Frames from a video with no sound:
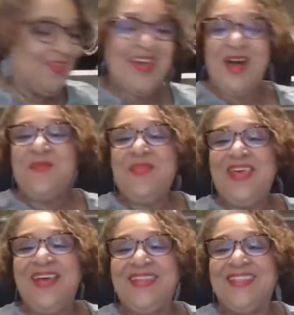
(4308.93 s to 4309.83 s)
for coming
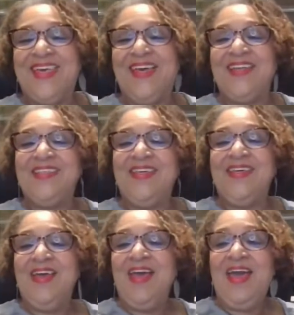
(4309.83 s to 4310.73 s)
in, Sandy.
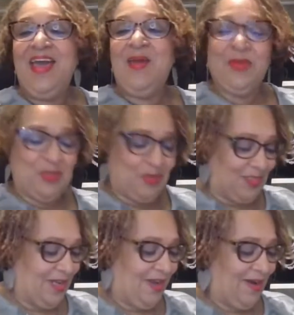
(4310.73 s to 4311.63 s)
Hey,
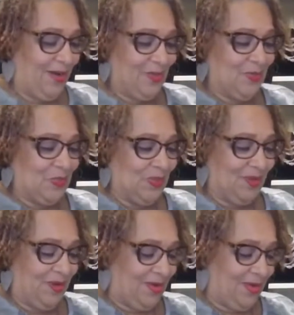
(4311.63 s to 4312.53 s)
Patricia. How are you,
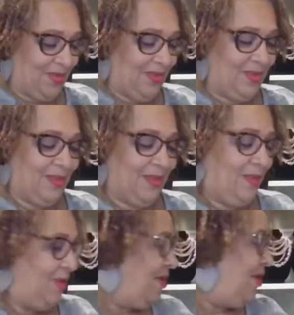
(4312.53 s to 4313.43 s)
sweetheart?
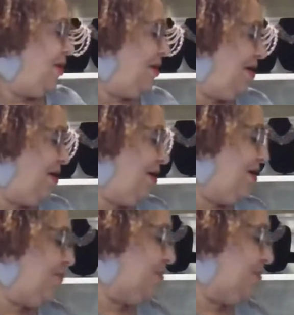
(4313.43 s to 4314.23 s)
I have you,